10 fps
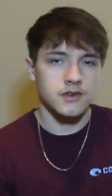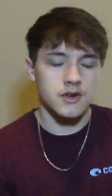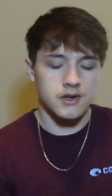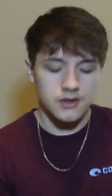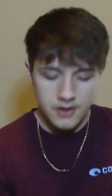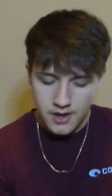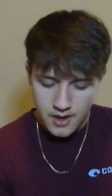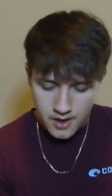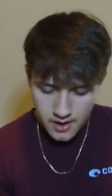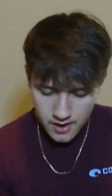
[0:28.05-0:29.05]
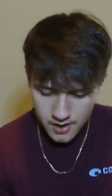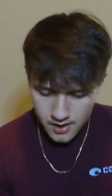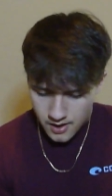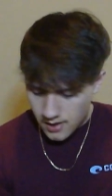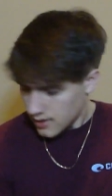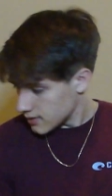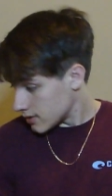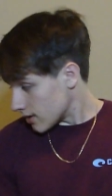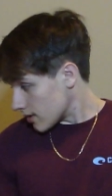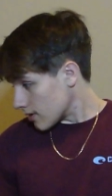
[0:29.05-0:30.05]
y'all.
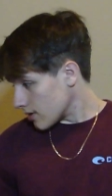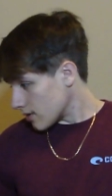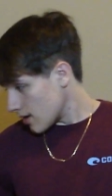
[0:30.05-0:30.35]
So,